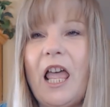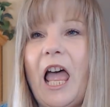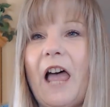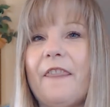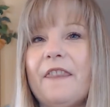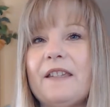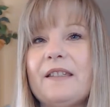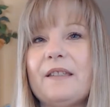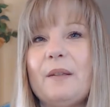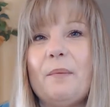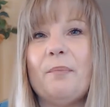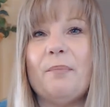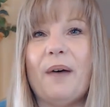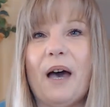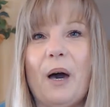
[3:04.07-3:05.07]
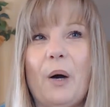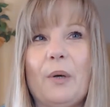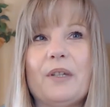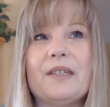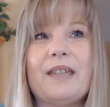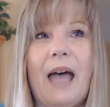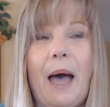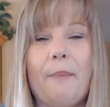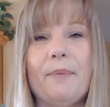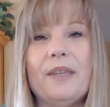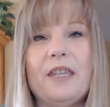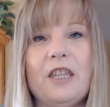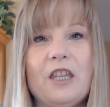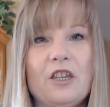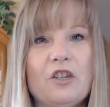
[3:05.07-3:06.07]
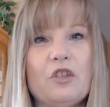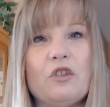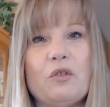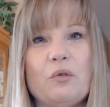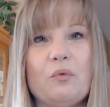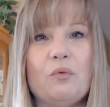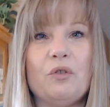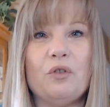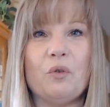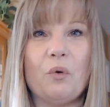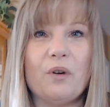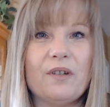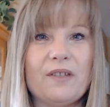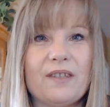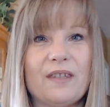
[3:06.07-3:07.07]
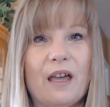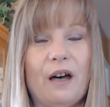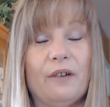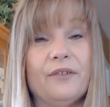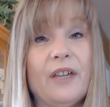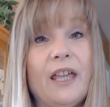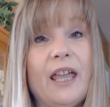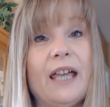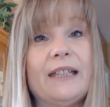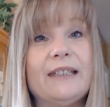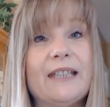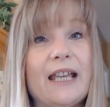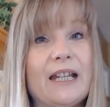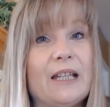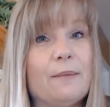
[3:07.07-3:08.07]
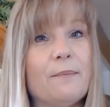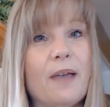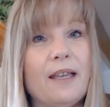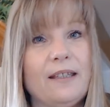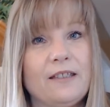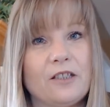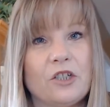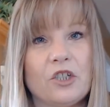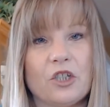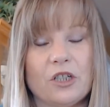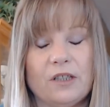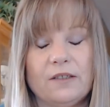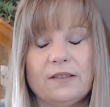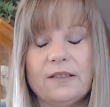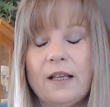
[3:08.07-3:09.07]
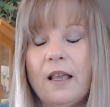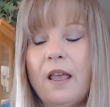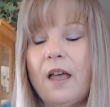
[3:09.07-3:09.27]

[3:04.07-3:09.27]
and this is about tapping into yourself and getting messages,